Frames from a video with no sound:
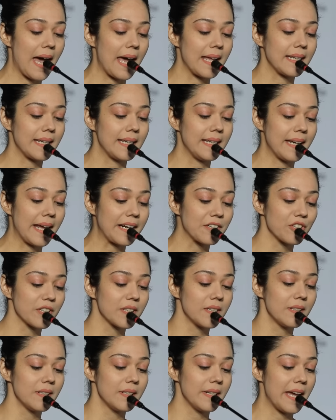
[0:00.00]
an
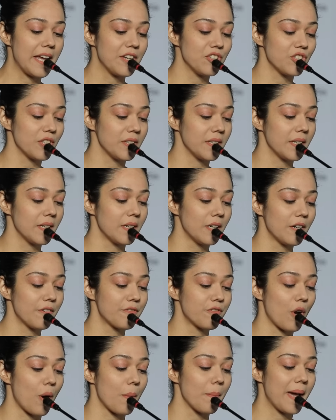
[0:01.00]
electrical engineer
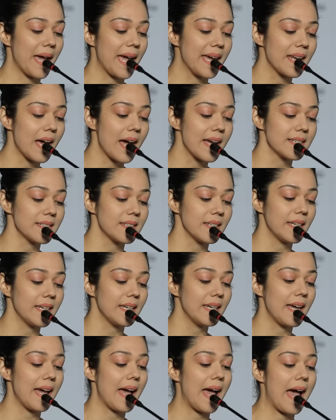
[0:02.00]
from
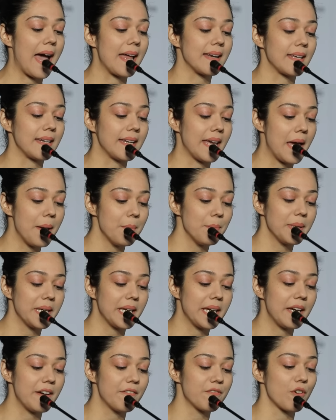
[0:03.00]
NIT and an
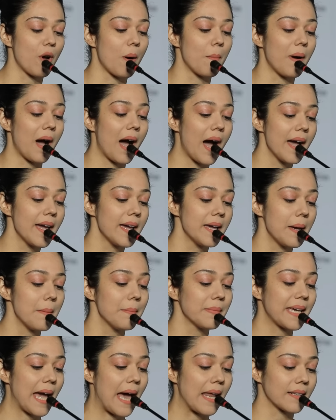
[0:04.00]
MBA from
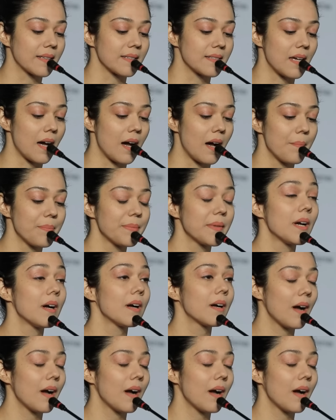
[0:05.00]
IIM Calcutta,